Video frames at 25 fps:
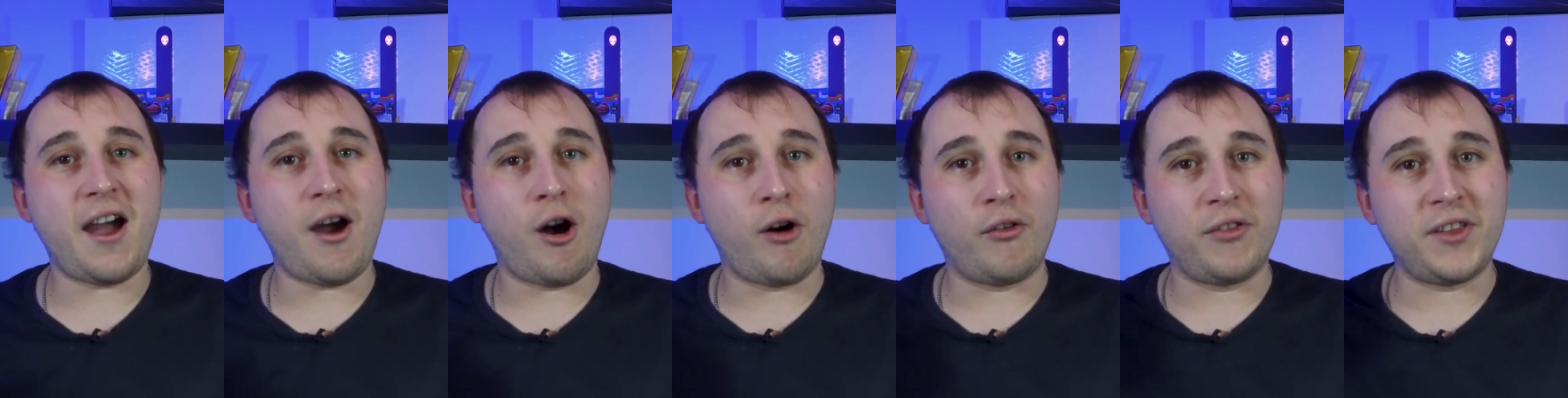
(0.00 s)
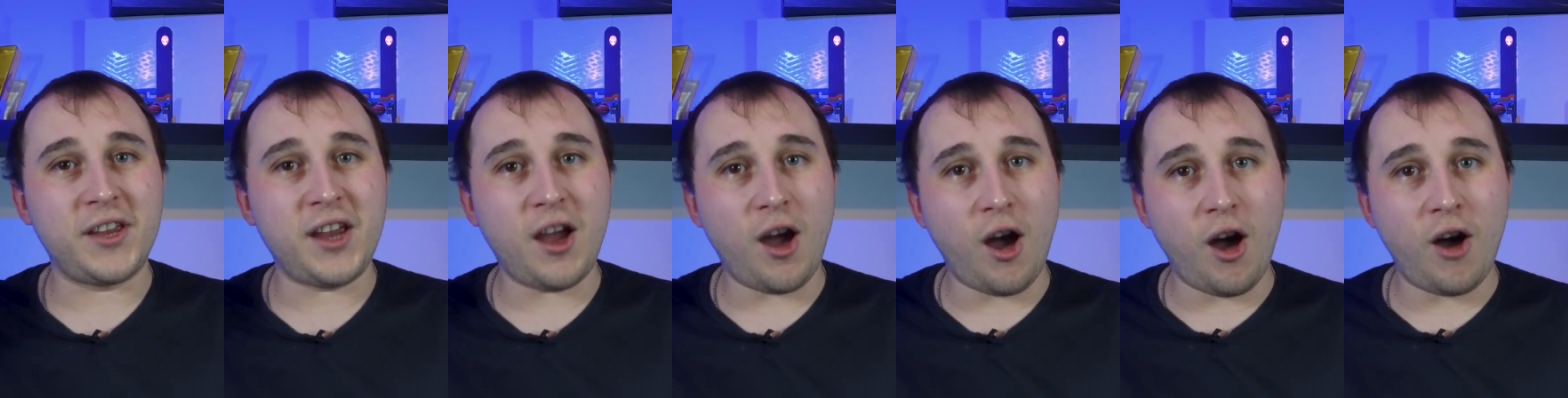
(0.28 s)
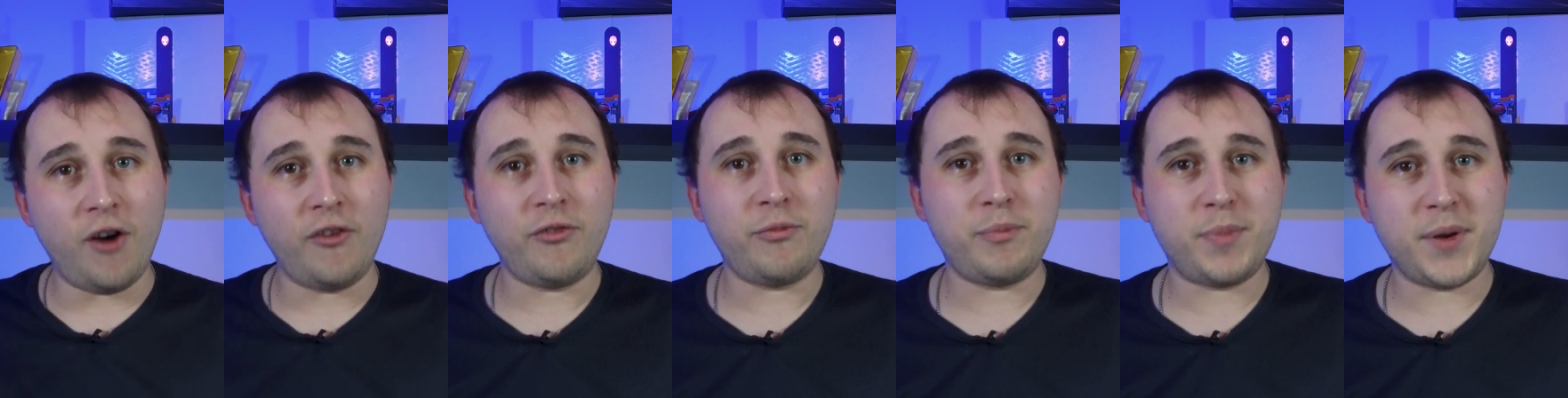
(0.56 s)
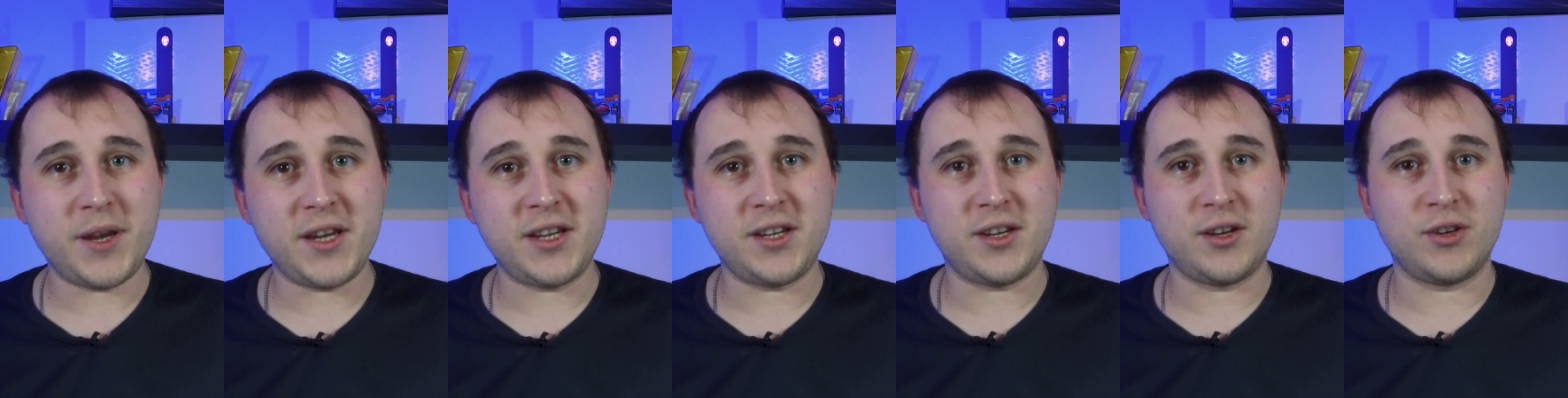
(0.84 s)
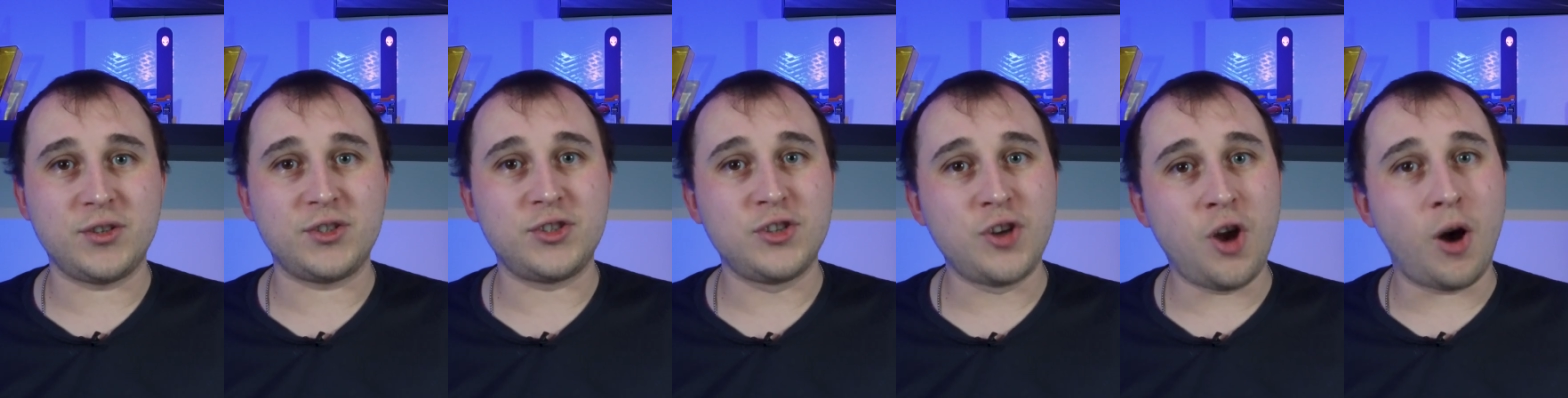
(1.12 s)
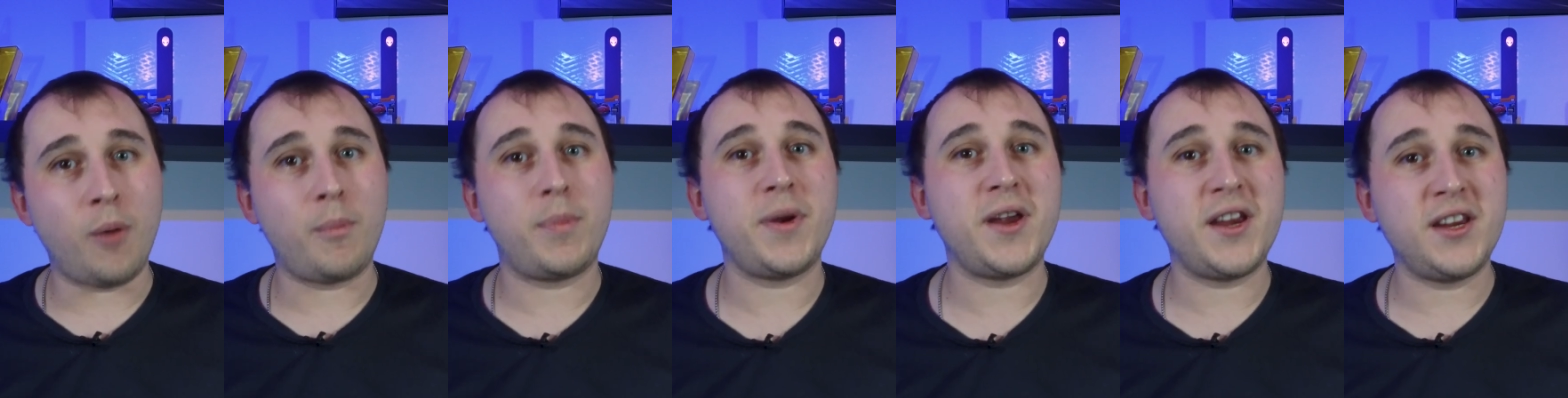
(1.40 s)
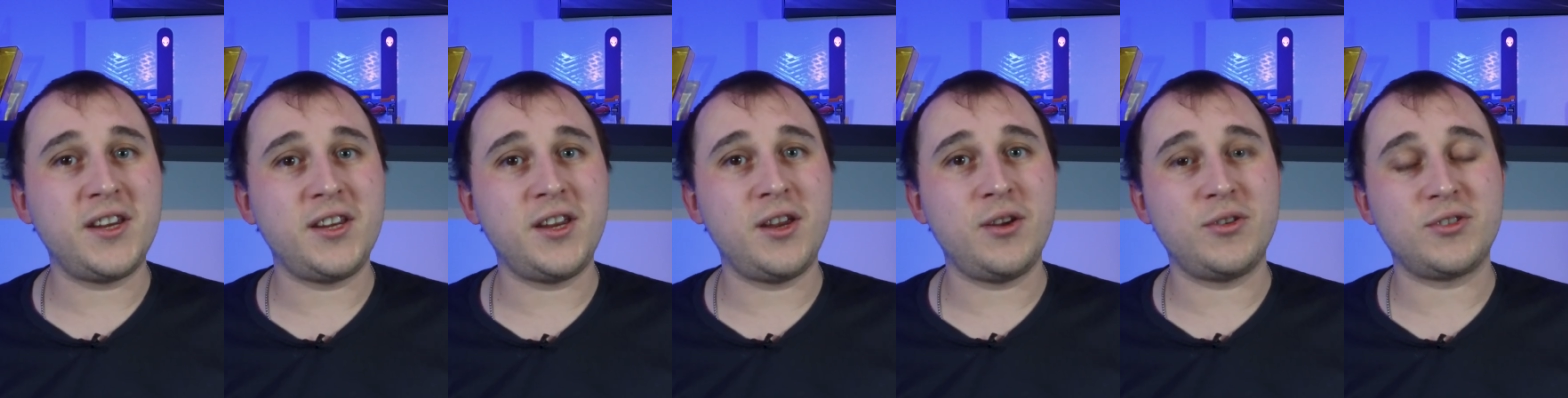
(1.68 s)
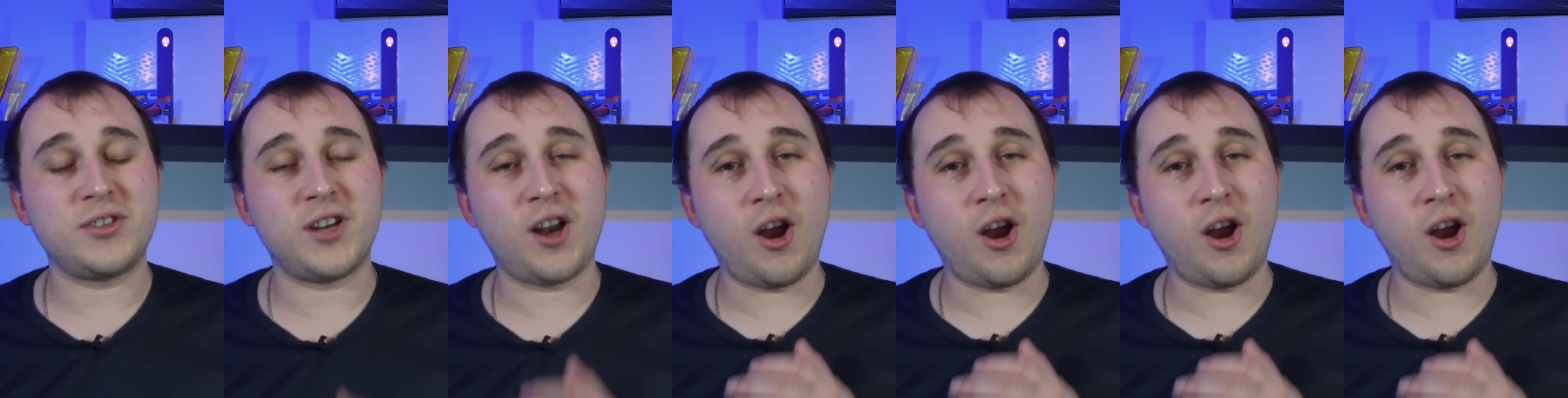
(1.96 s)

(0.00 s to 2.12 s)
on the off-peak use not being used.